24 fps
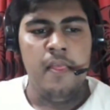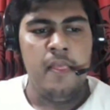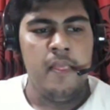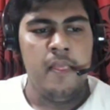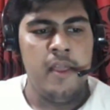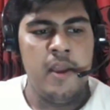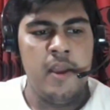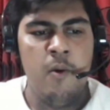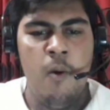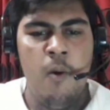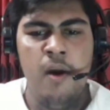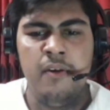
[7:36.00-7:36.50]

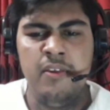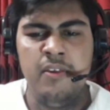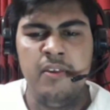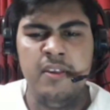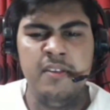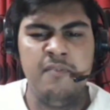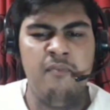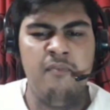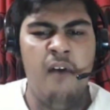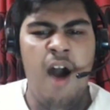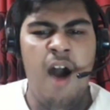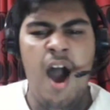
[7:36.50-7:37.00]
he was
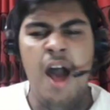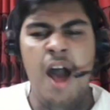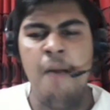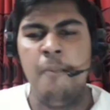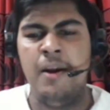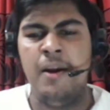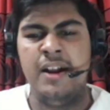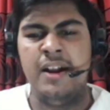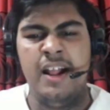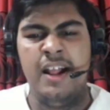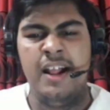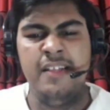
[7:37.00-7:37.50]
inspired
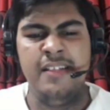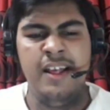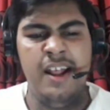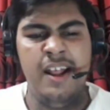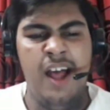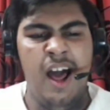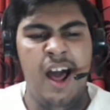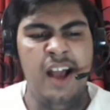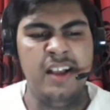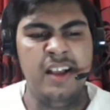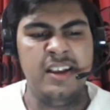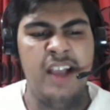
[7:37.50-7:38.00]
because the
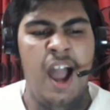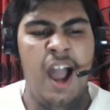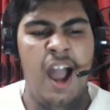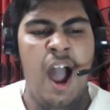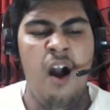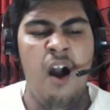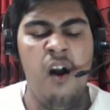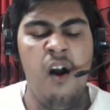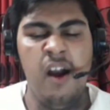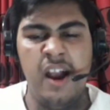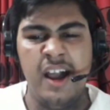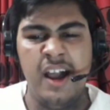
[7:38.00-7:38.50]

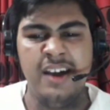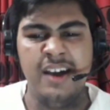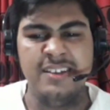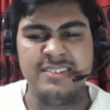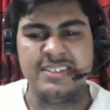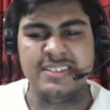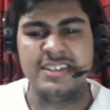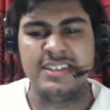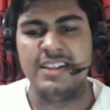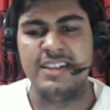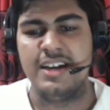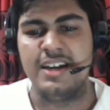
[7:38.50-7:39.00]
Russians
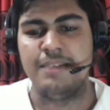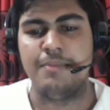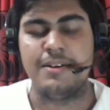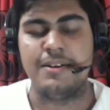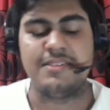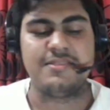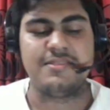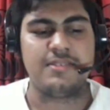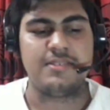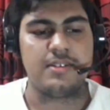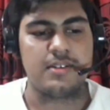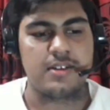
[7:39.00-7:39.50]
see that
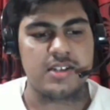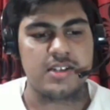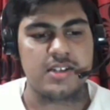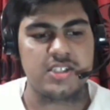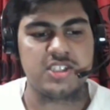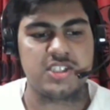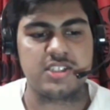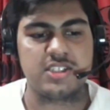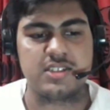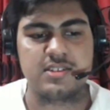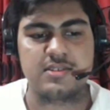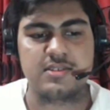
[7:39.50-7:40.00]
but the
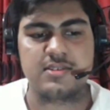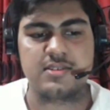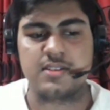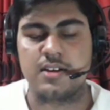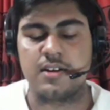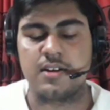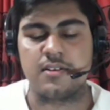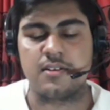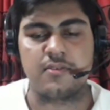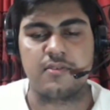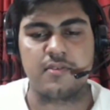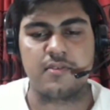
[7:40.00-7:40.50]
Russians
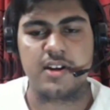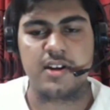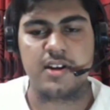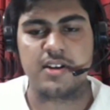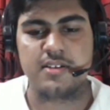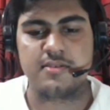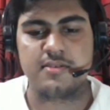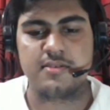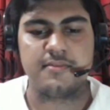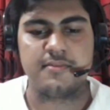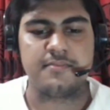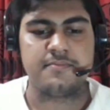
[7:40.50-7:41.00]
are
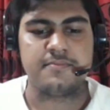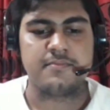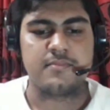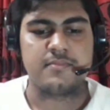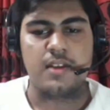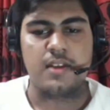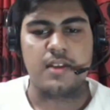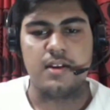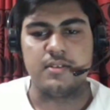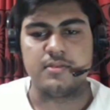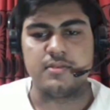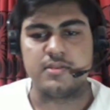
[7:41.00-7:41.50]
great.
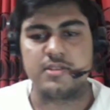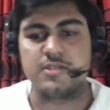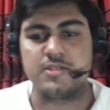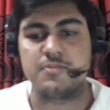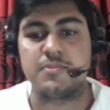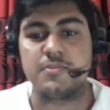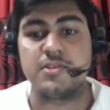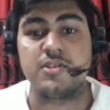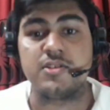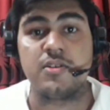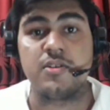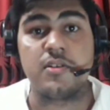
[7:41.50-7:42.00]
And this
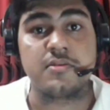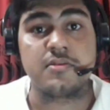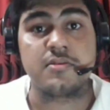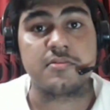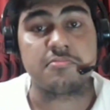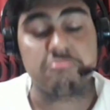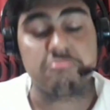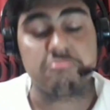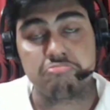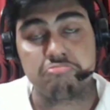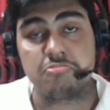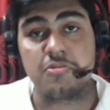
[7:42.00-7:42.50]
video is
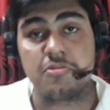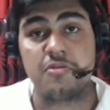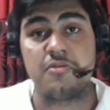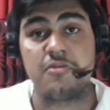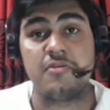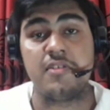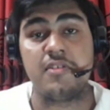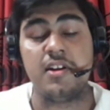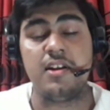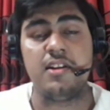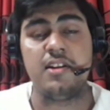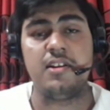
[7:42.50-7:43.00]

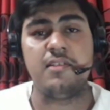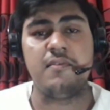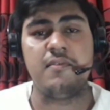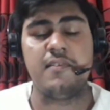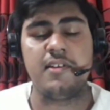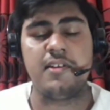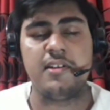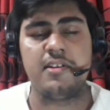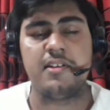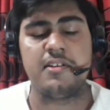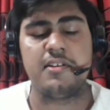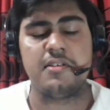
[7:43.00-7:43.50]
really,
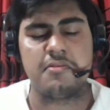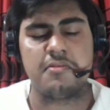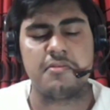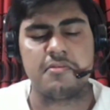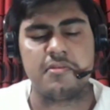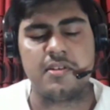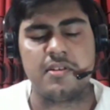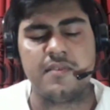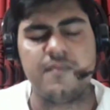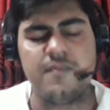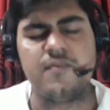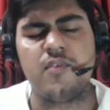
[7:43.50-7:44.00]
really
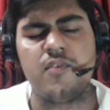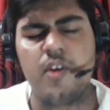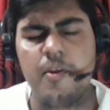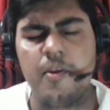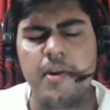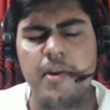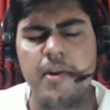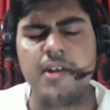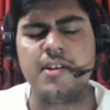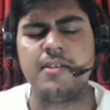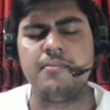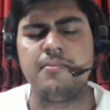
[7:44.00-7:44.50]

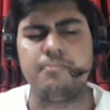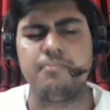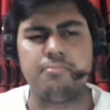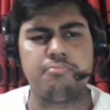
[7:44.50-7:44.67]
informative.